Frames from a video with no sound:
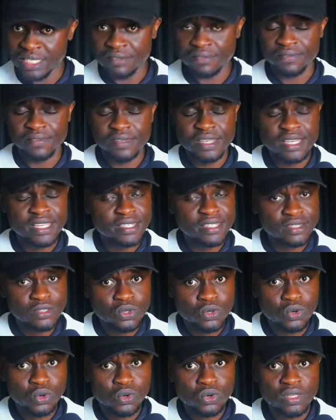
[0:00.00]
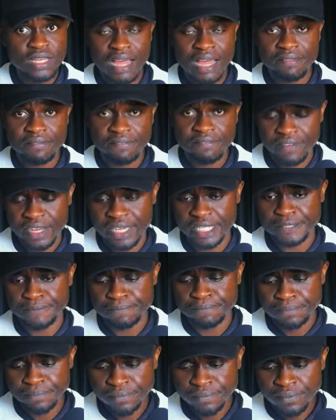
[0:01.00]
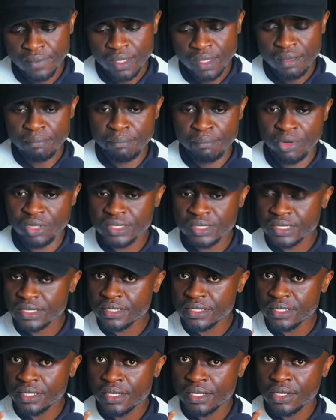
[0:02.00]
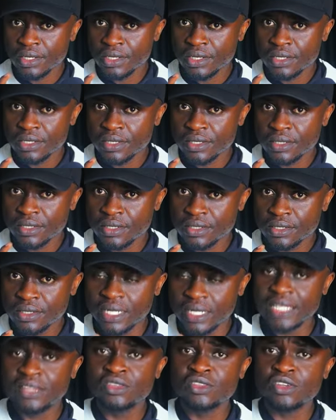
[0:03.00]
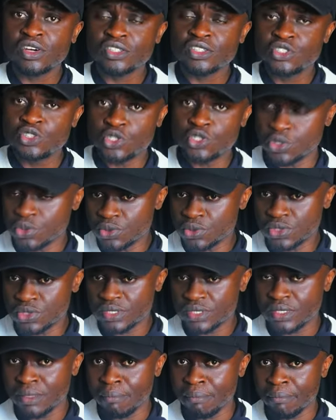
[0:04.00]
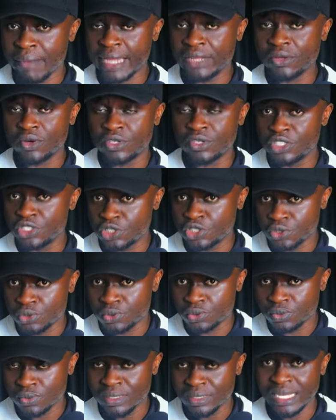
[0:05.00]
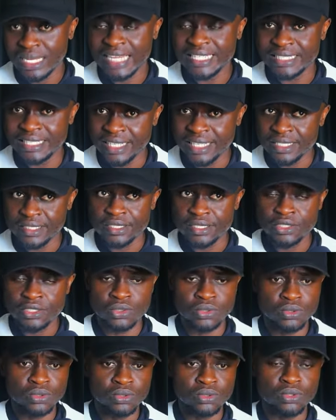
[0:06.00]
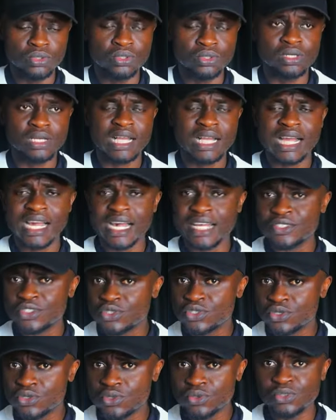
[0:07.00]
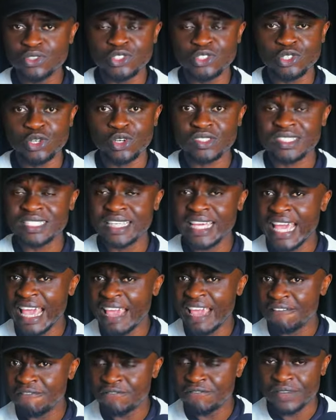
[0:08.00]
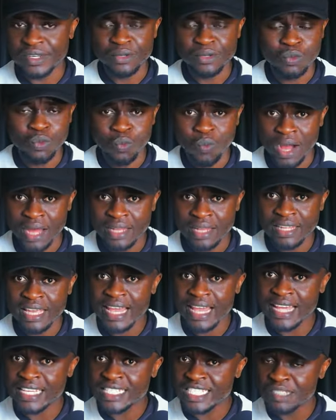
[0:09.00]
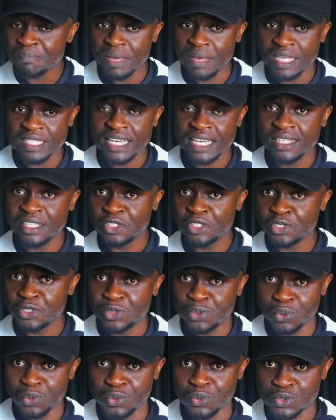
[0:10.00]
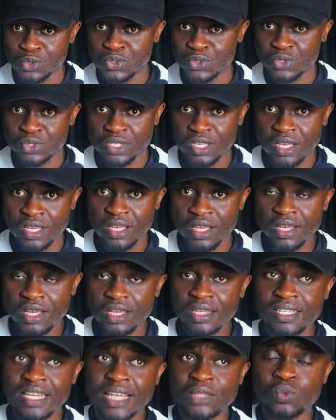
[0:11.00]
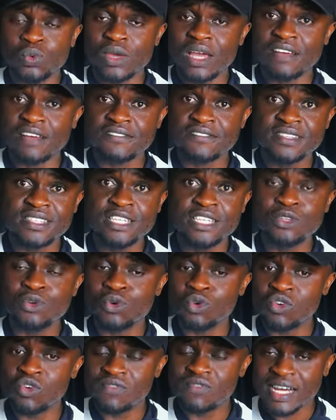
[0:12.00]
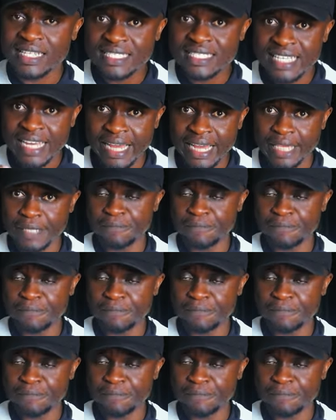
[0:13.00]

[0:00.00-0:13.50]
It's good and fine, but let not use minor issue like this to cancel just everyone, especially those that we have seen over time